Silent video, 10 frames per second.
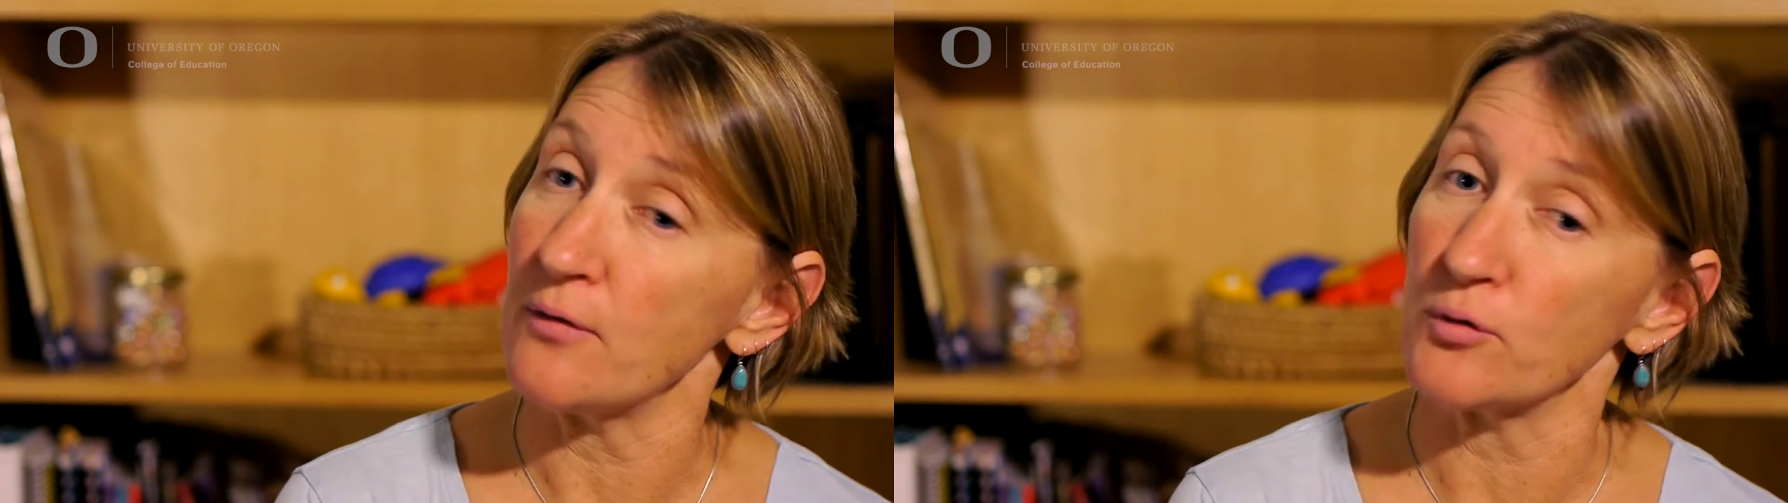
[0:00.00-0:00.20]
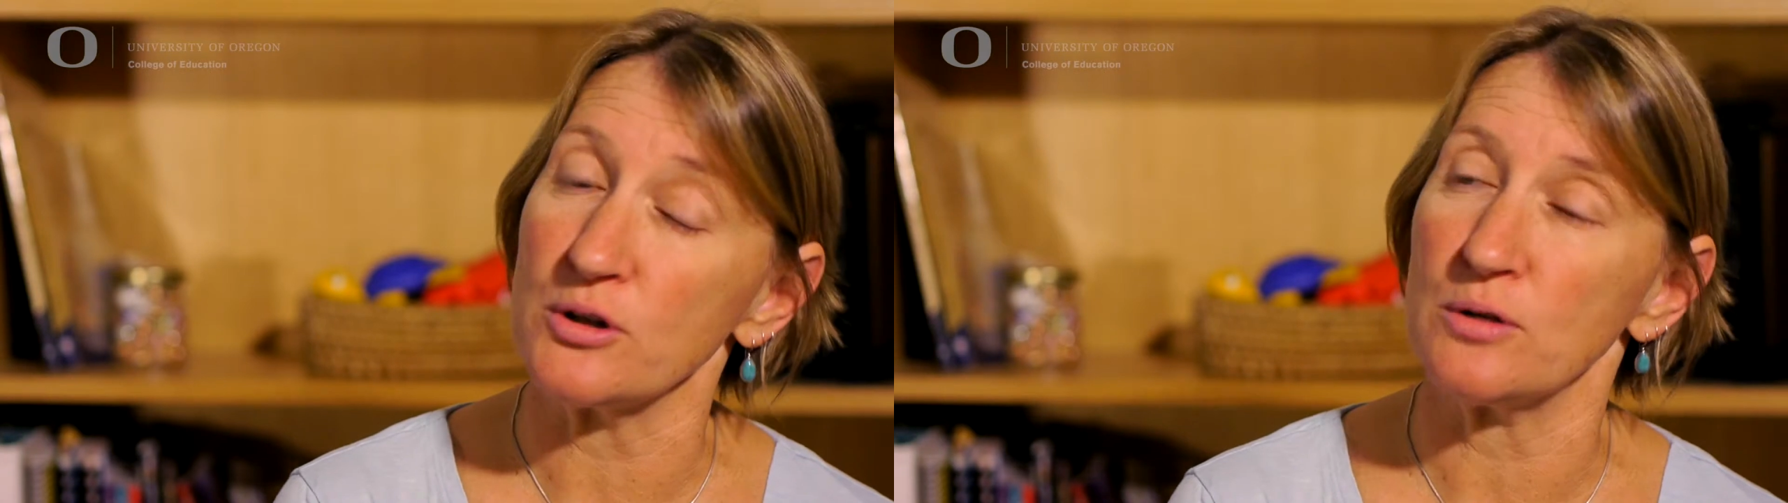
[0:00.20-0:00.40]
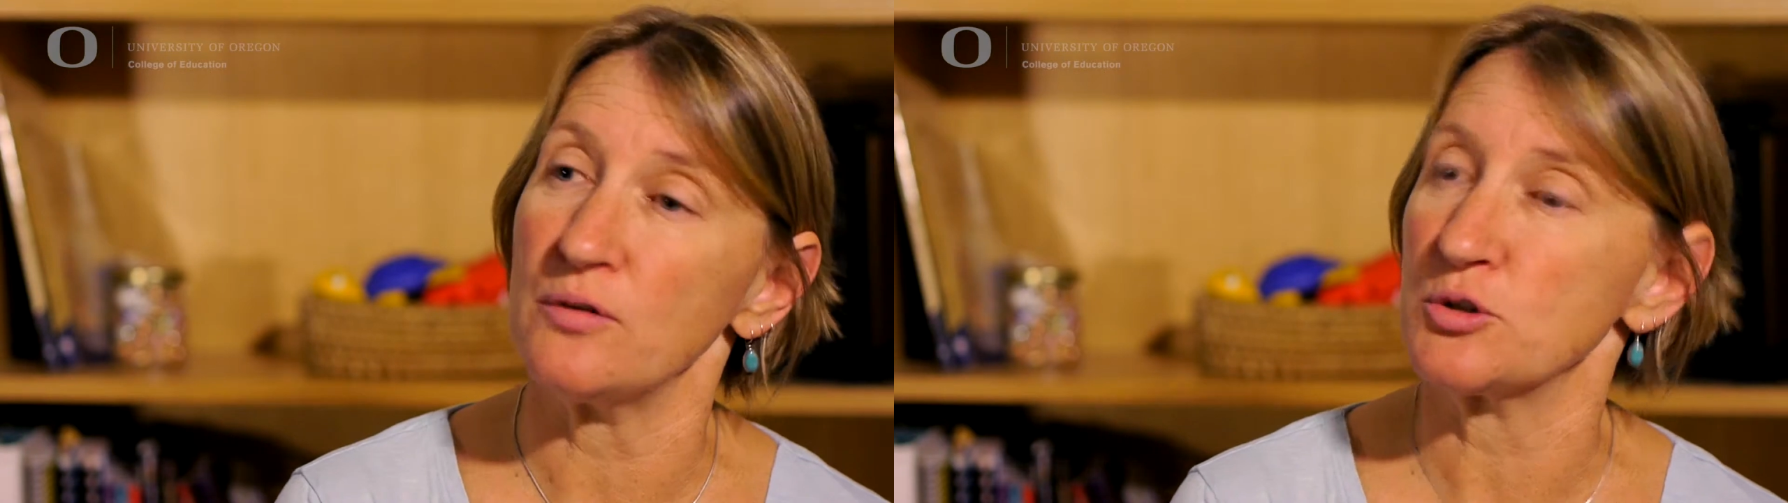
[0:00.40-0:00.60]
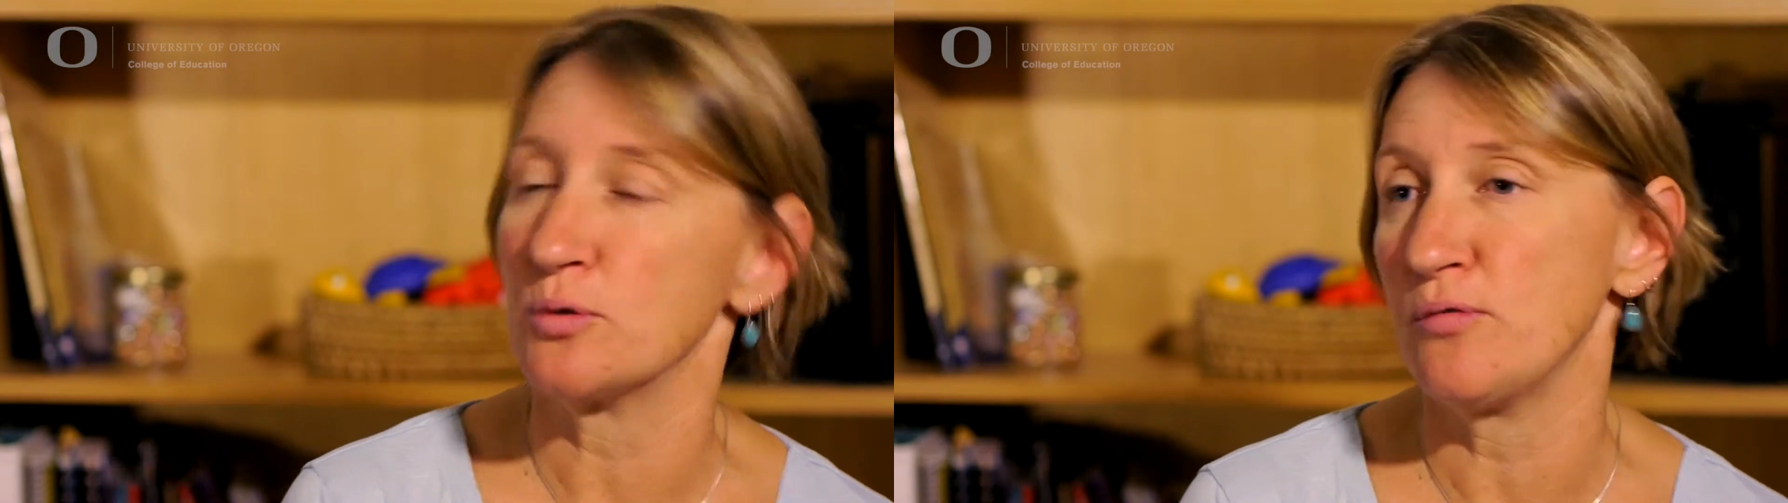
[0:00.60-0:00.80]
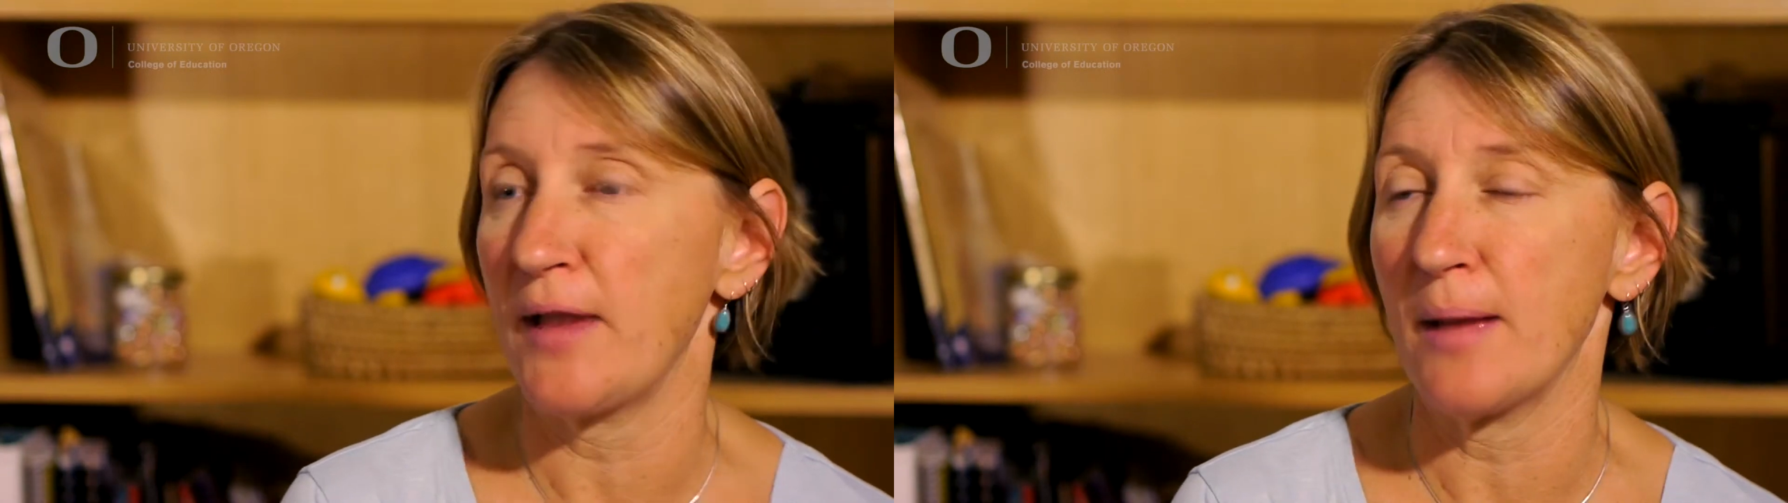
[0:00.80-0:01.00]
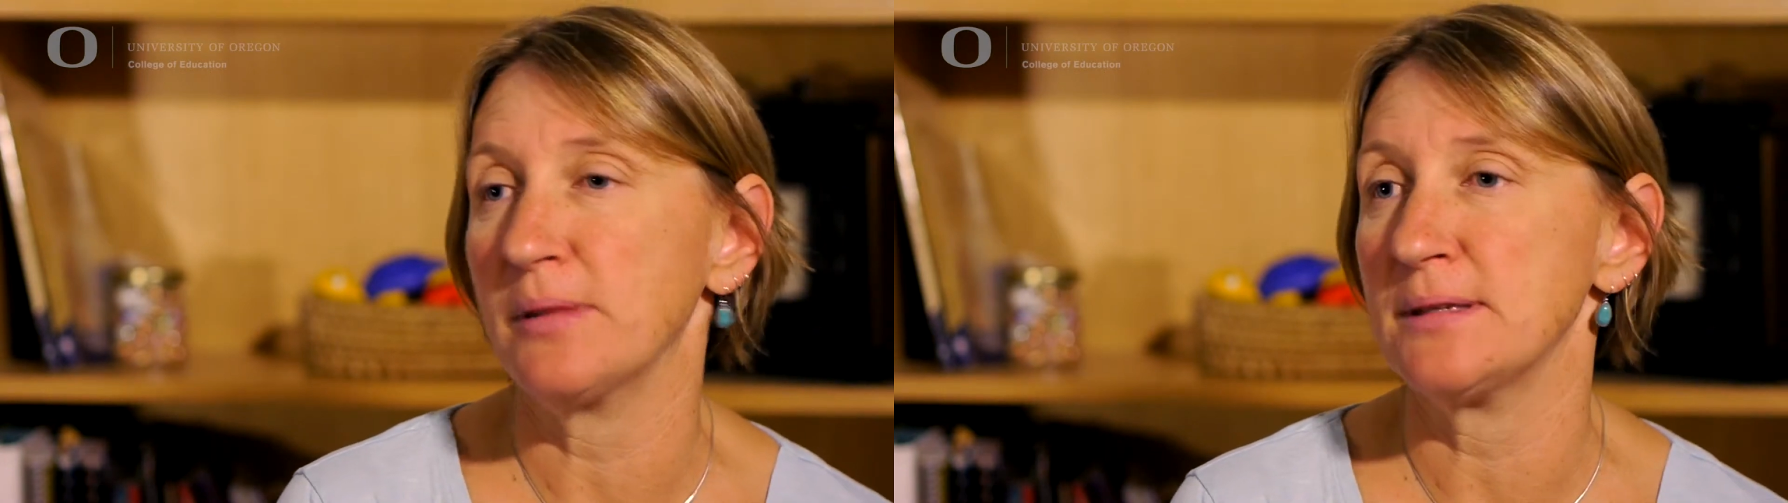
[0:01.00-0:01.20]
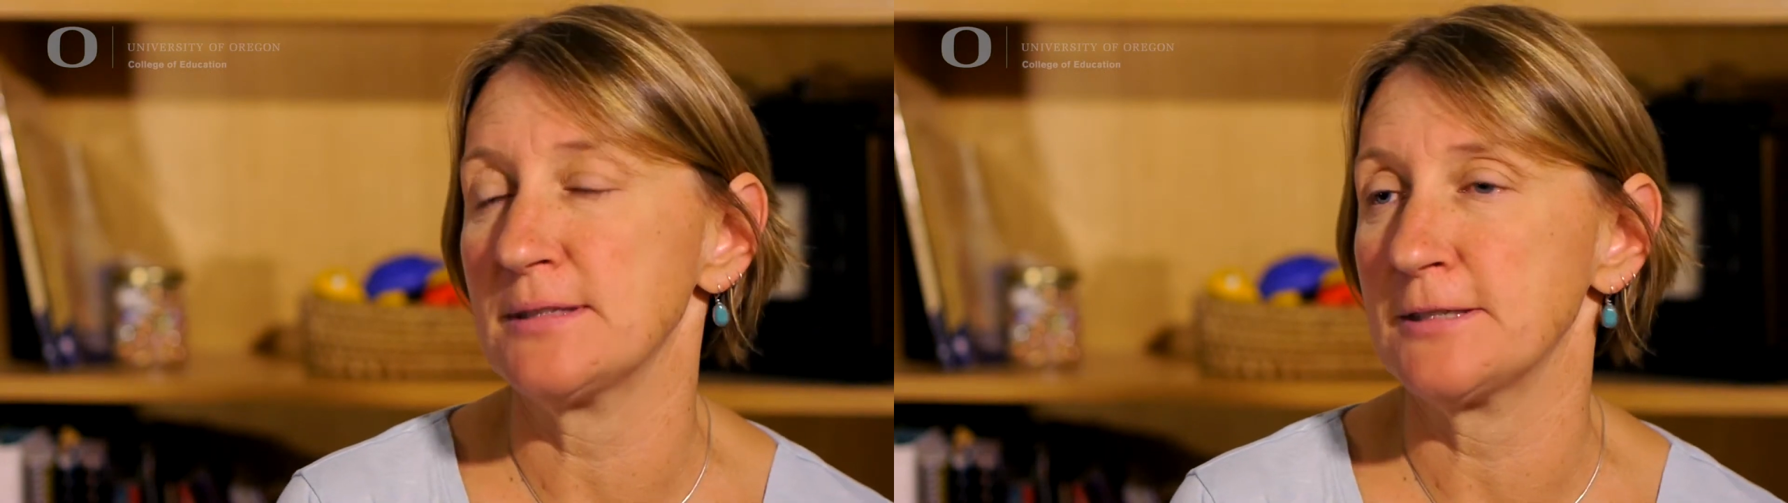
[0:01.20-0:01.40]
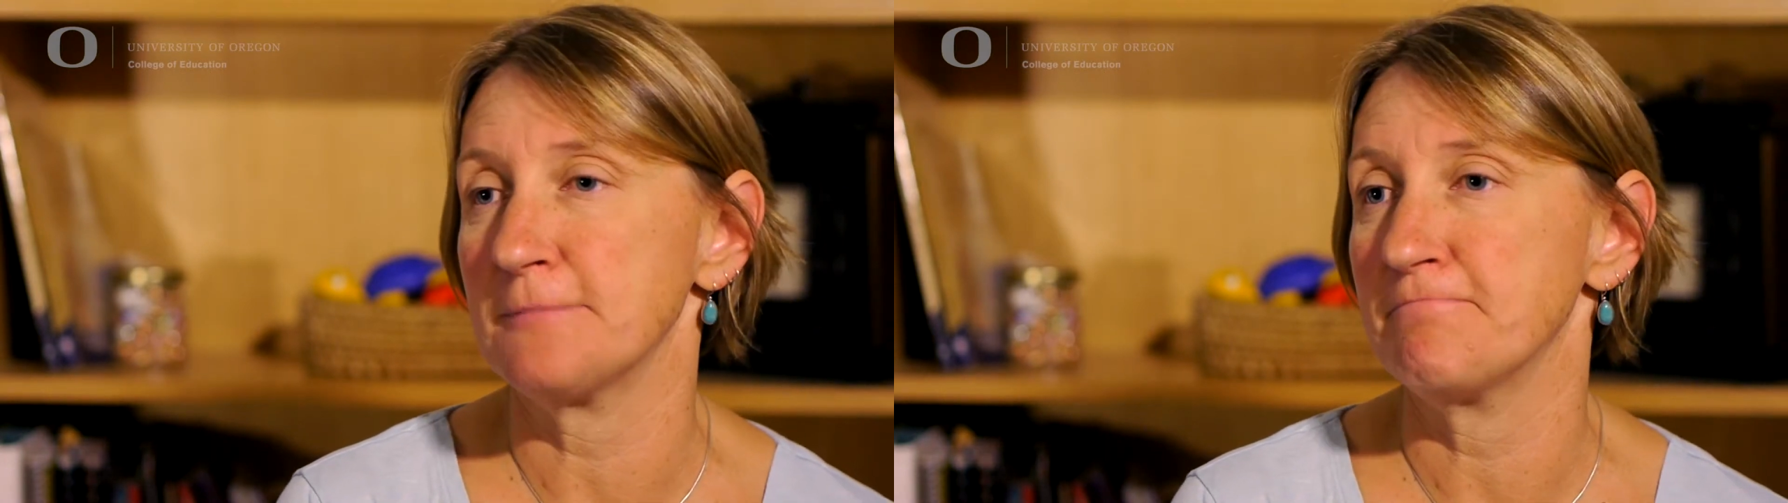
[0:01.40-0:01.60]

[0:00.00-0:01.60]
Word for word: for individual families.